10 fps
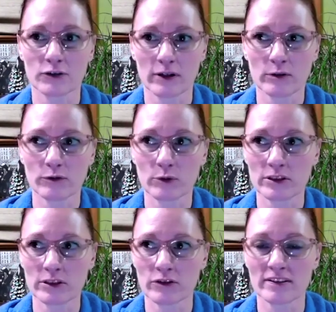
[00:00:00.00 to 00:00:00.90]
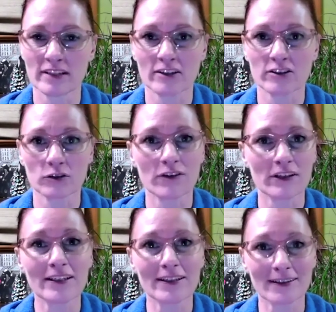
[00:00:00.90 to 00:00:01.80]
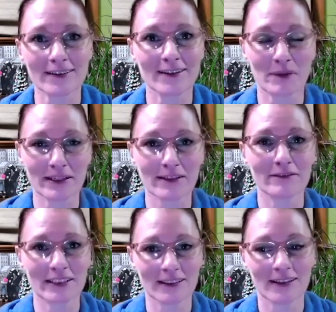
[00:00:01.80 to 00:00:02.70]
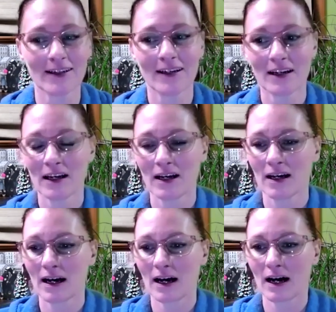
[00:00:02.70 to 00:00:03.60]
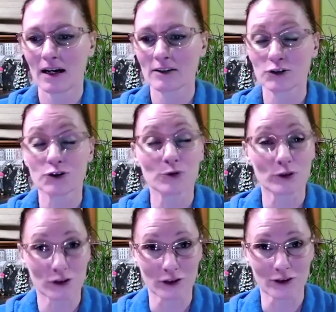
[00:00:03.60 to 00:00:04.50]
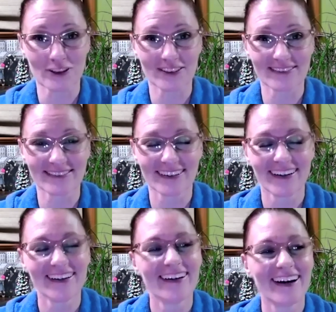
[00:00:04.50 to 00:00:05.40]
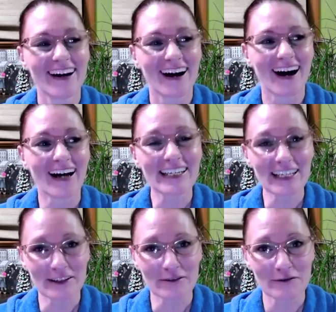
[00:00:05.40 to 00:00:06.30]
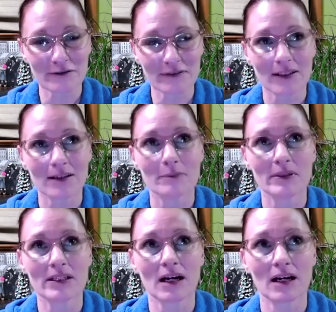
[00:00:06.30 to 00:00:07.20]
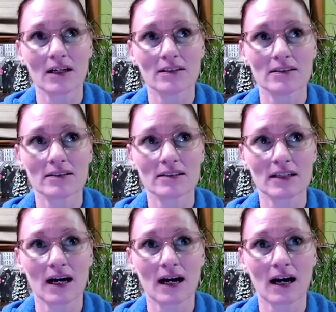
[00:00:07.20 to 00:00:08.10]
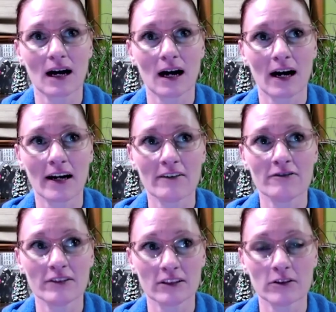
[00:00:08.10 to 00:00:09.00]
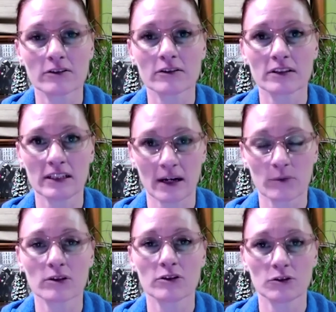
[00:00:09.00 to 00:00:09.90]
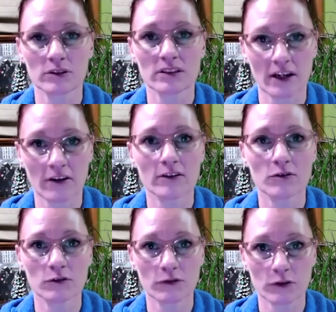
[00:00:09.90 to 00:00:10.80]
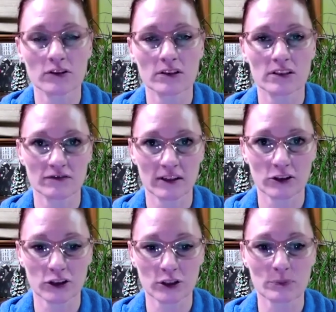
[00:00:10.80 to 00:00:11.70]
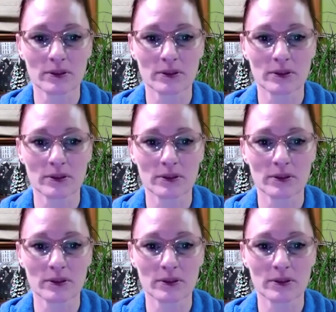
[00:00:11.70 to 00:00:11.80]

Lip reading: to avoid transactional thinking in my giving to a church. I give because I feel that the Amarillo Unitarian Universalist Fellowship